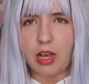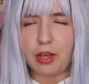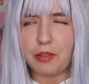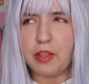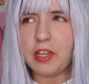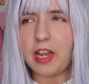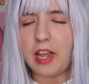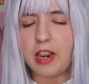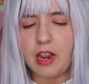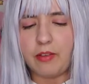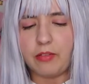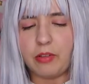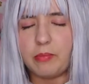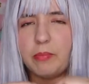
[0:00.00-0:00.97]
I think I
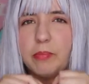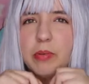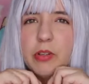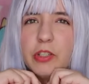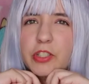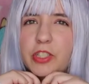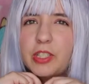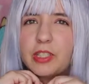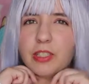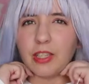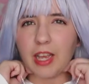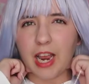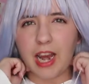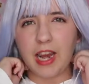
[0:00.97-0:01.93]
never
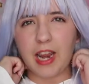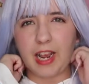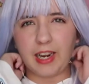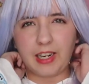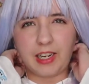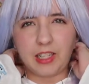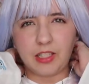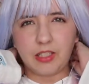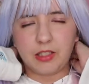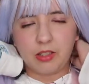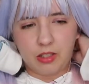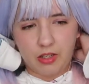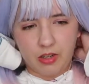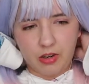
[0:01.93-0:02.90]
purchased a
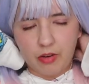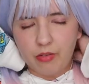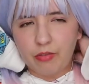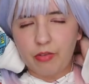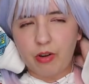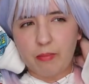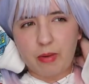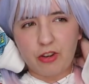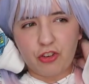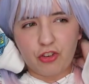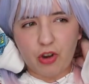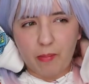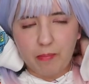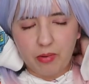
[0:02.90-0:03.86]
necklace from a
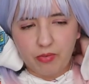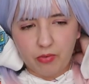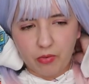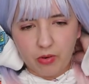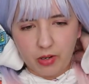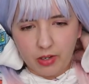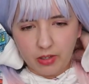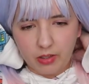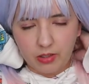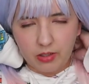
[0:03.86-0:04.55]
shop before.